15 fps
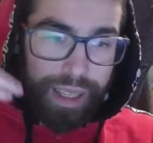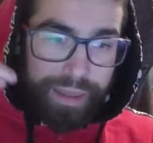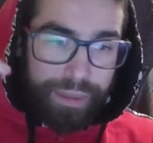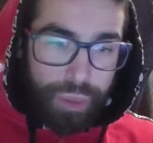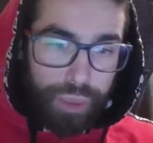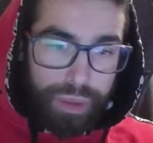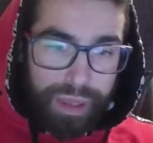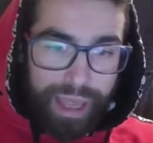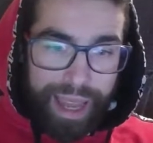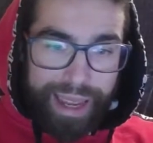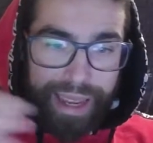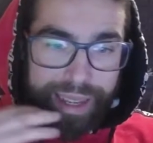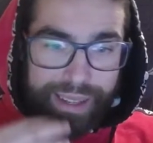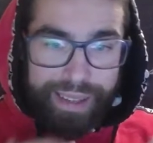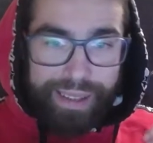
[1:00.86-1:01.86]
to take
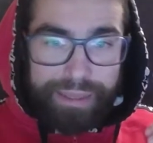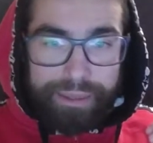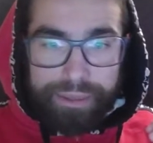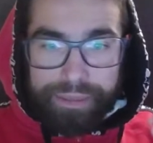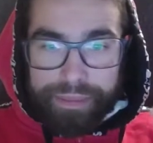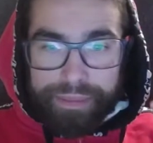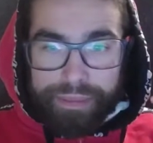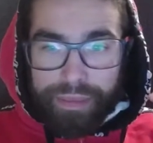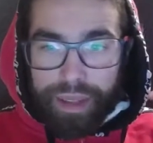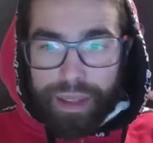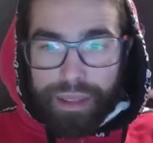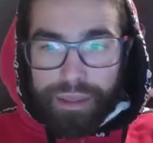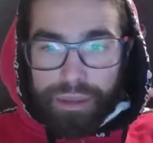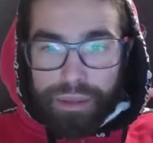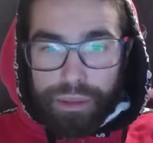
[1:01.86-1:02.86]
a
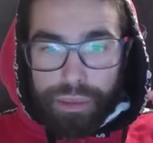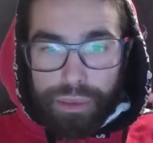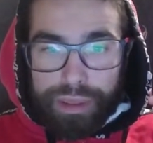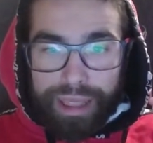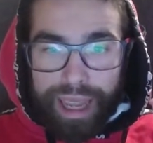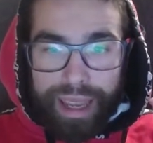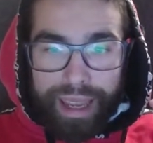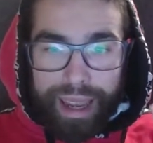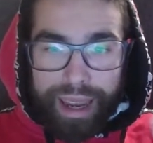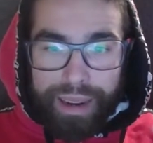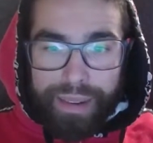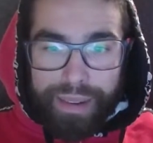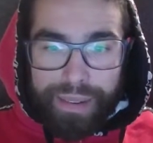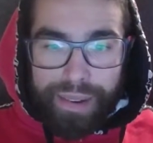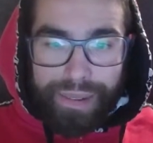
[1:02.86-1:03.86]
to take a
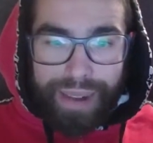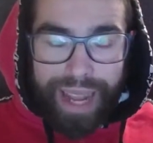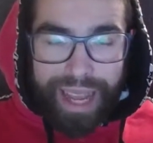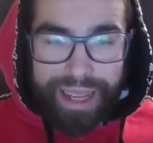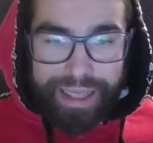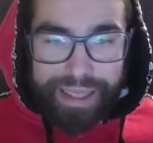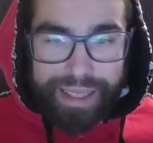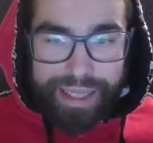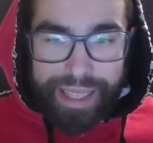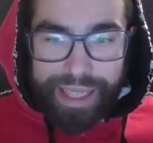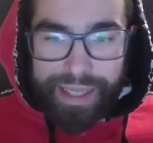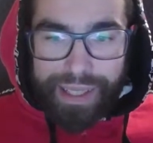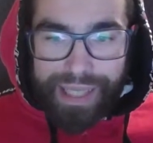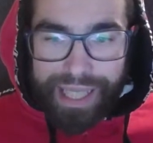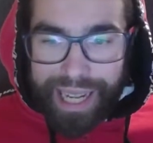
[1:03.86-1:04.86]
crazy,
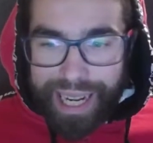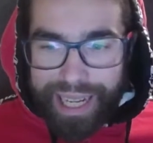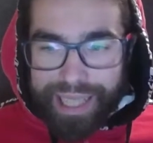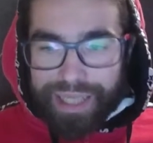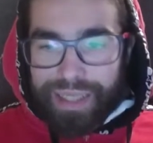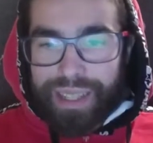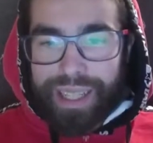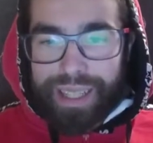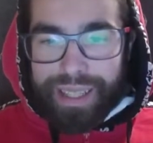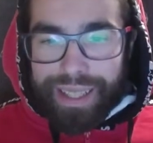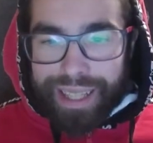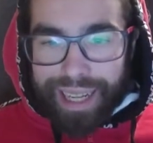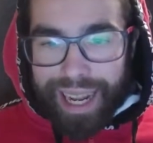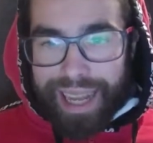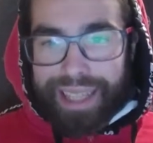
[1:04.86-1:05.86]
crazy,
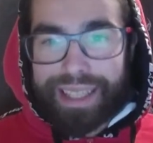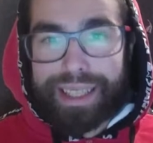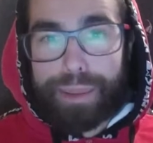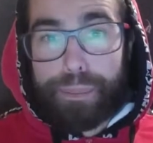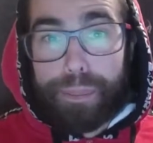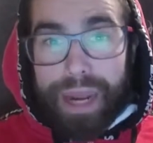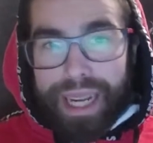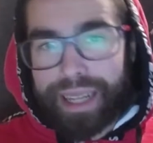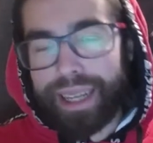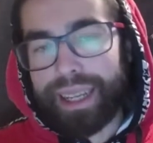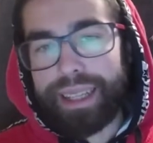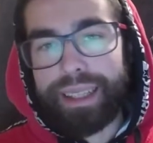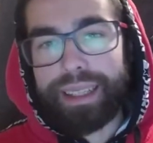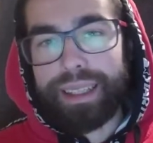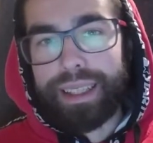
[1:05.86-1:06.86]
crazy
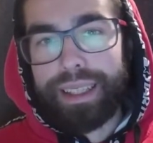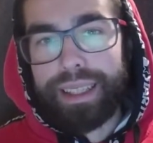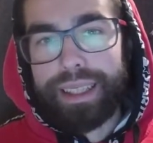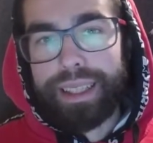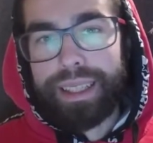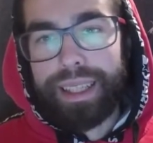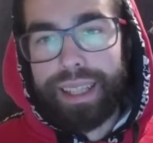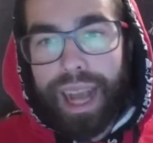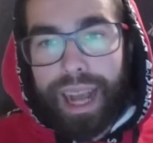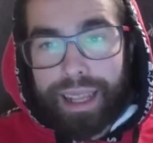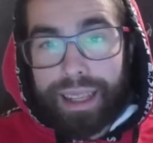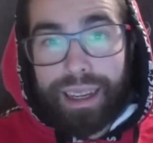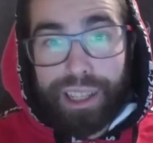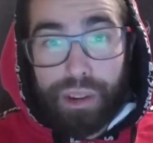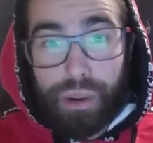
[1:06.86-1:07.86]
meaning.
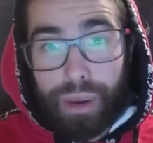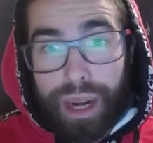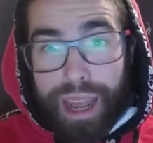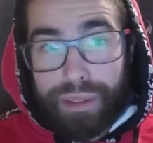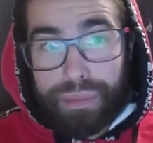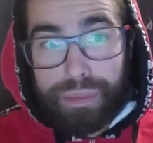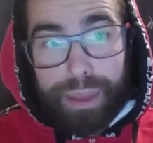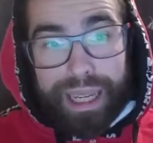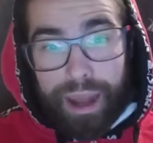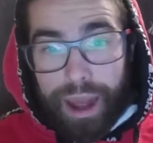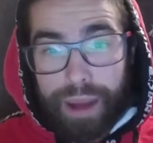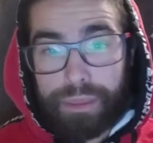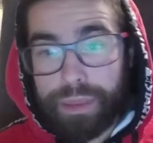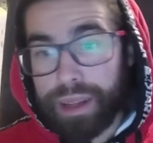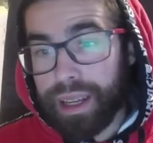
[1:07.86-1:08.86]
Suddenly, your life
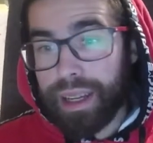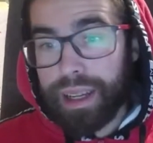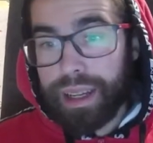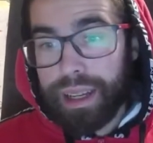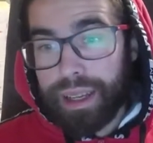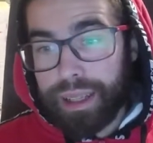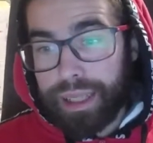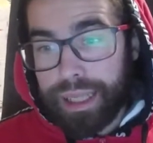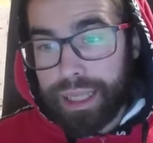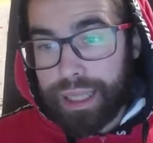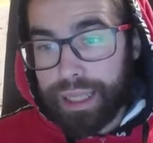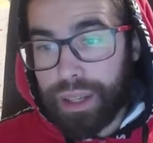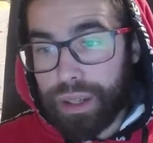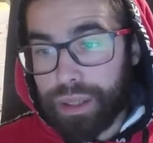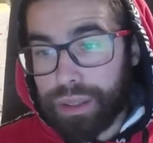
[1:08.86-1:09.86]
become,
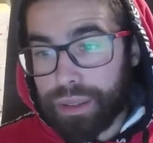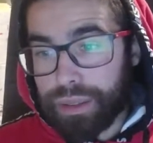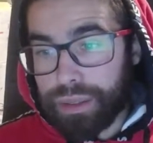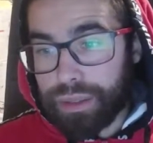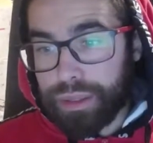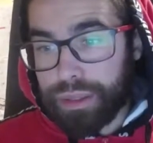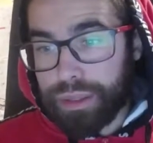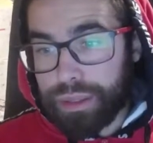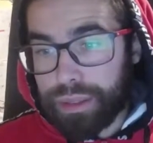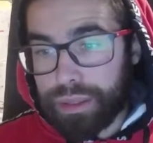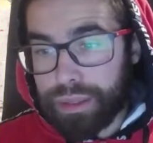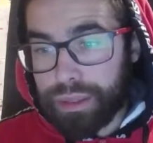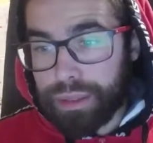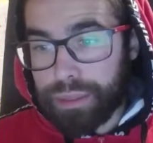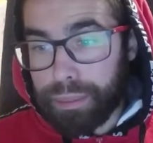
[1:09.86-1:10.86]
you know,
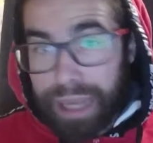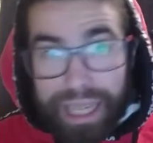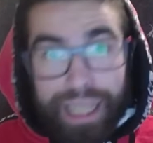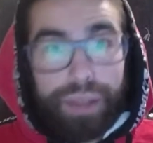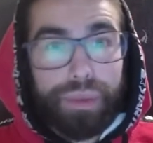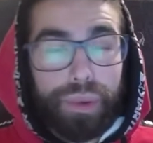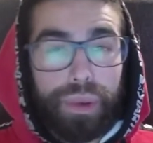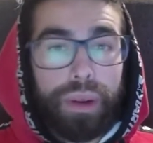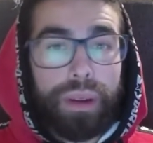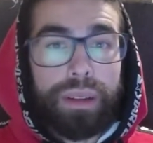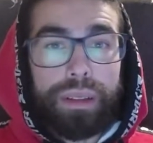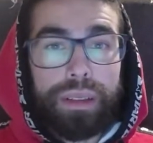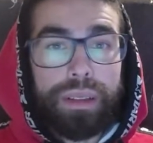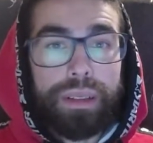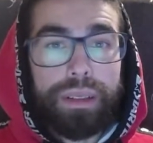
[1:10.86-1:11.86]
meaningful.
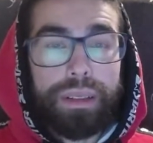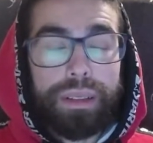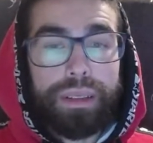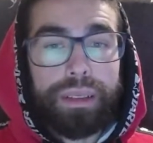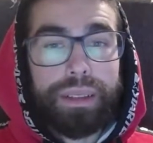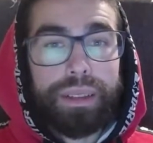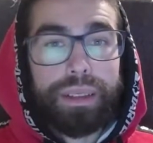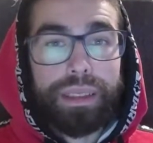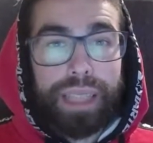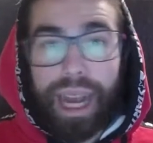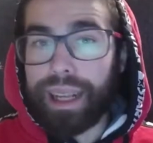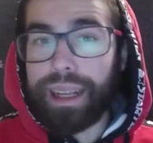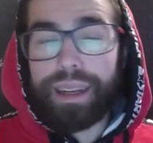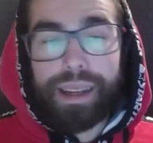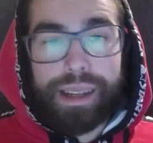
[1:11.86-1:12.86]

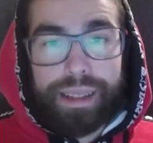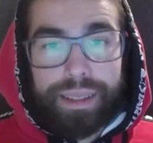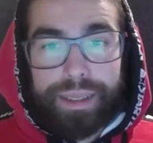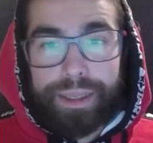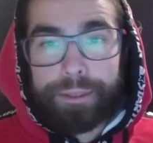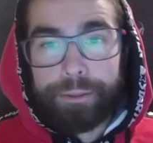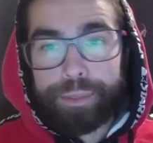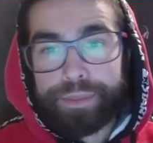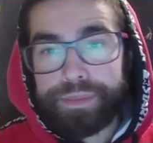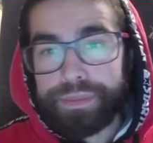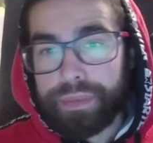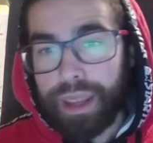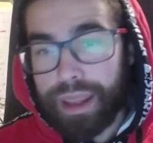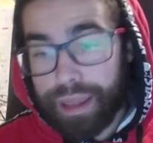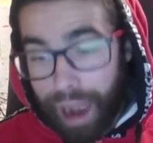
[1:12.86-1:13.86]
Suddenly,
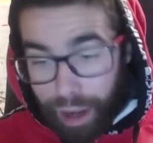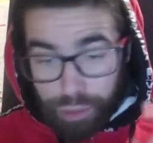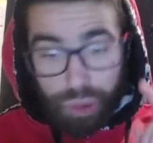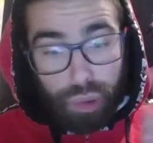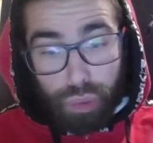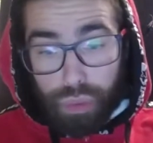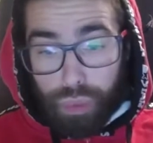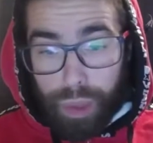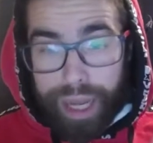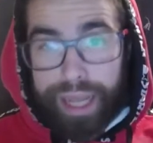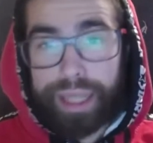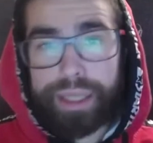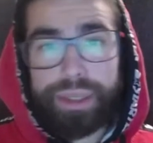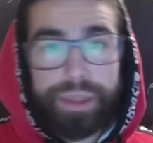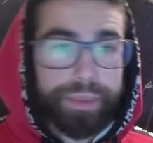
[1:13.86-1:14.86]
there are two
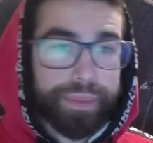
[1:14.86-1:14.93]
ways,